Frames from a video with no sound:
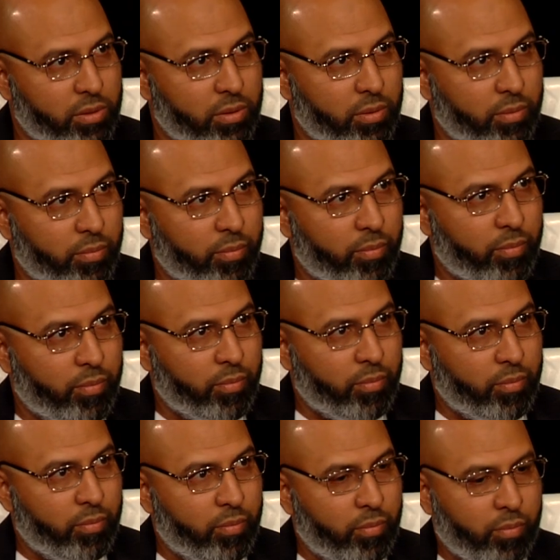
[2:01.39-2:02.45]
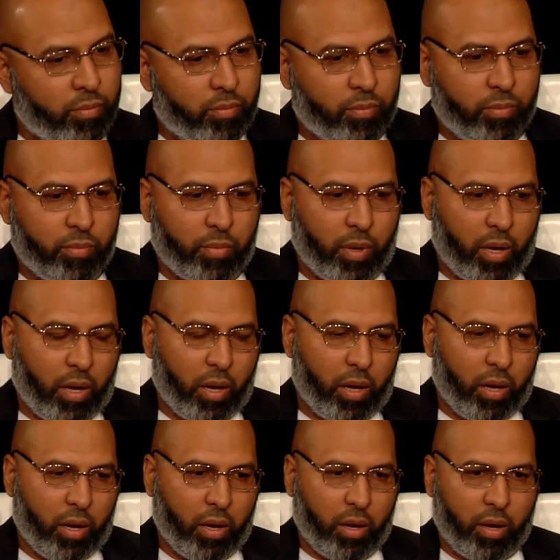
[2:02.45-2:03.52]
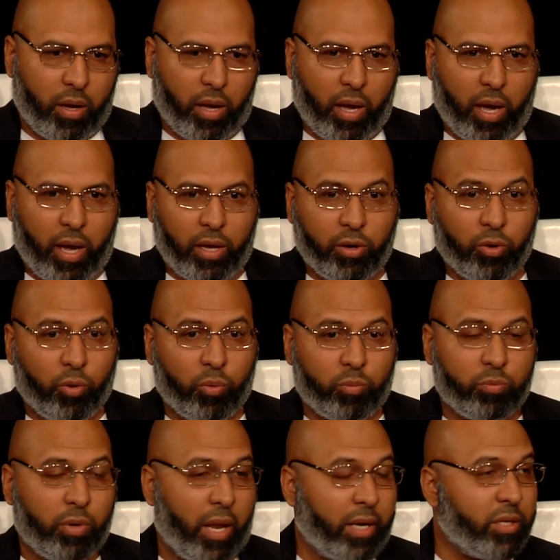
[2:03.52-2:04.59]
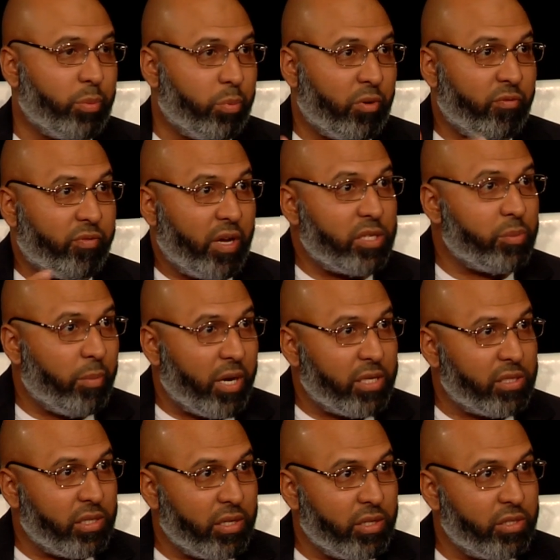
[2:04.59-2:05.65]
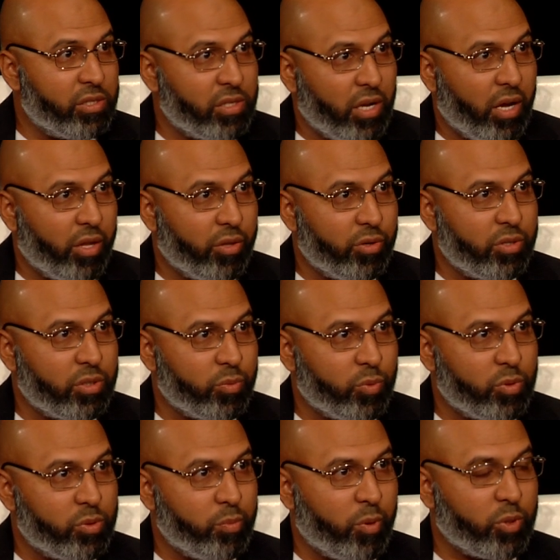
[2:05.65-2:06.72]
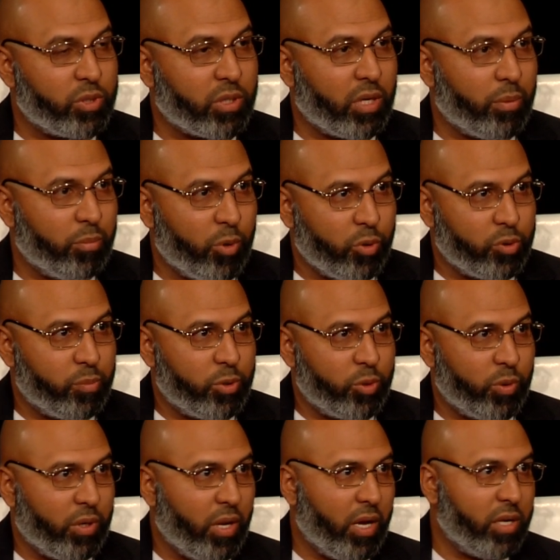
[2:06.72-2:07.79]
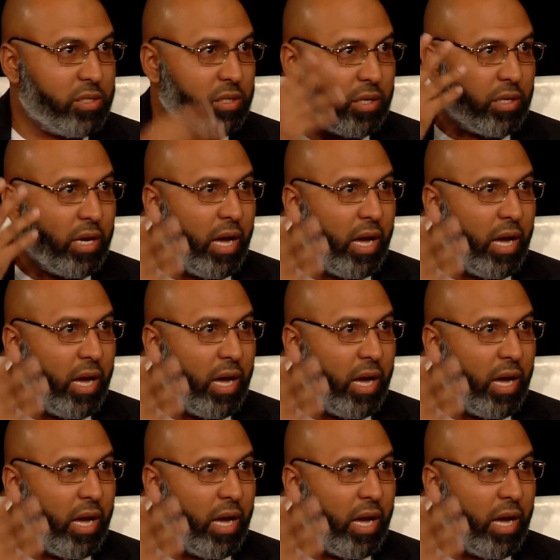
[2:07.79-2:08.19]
What type of sins do you commit? I don't like to profess my sins to others. We're supposed to keep those between us and